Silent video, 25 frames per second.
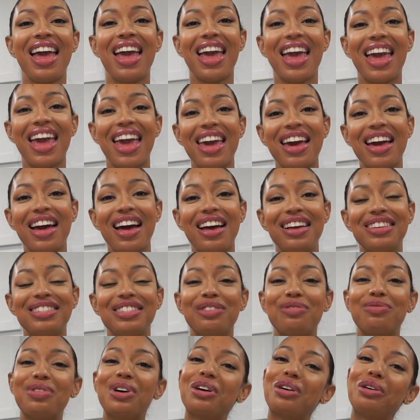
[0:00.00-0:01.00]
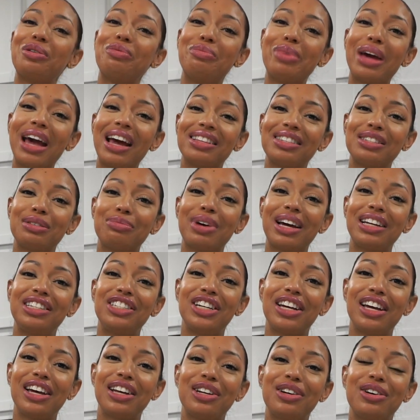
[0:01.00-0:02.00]
Hey guys, and welcome back to my
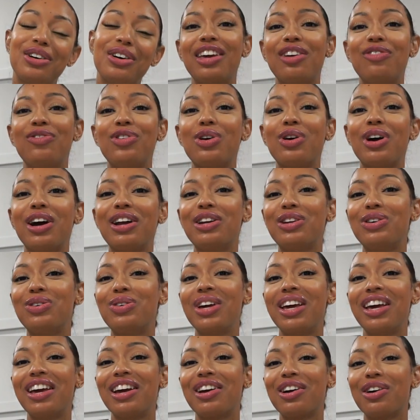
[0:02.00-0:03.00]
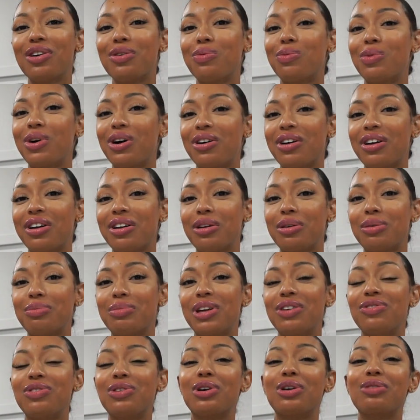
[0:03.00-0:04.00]
channel. If you are new here, welcome.
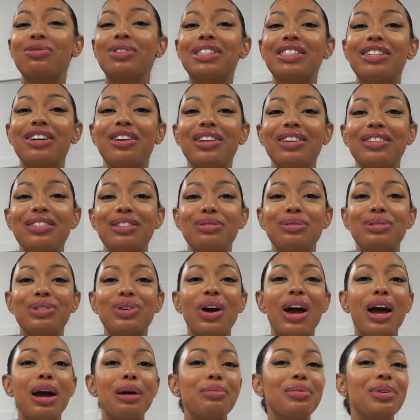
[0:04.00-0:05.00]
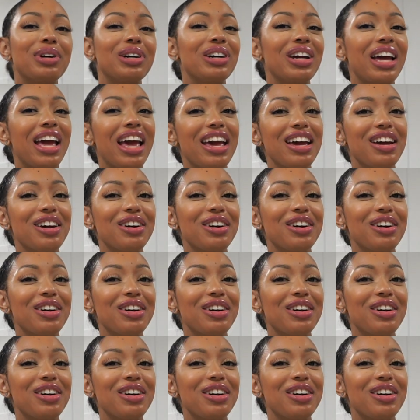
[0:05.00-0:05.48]
If you're a returning subscriber, hey